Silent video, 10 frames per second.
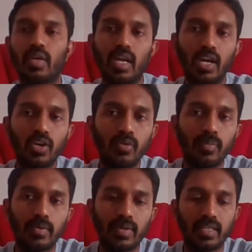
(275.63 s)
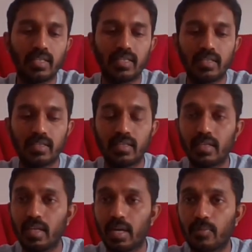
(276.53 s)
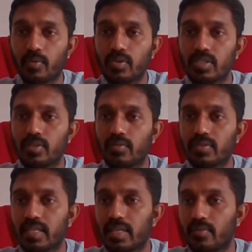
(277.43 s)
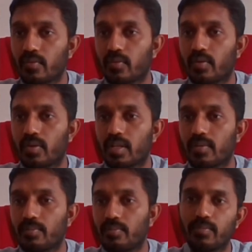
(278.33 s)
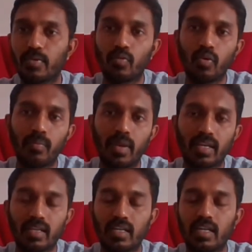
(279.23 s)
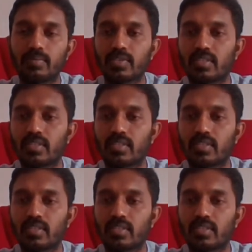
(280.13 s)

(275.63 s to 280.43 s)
have to prevent the approaching of safe corner before black comes.